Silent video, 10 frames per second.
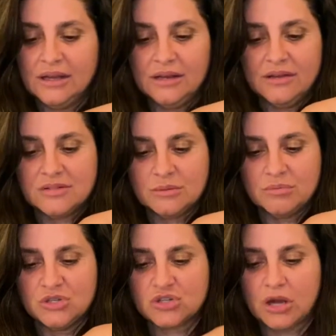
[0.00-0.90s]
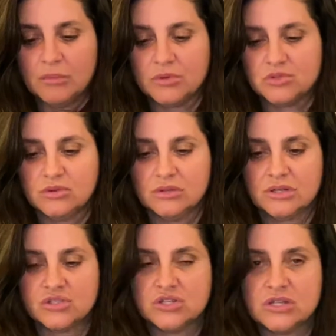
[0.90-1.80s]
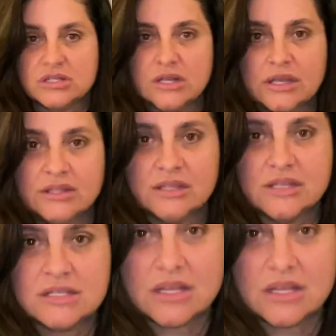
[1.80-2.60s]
love some peach cobbler, so it looks just like this,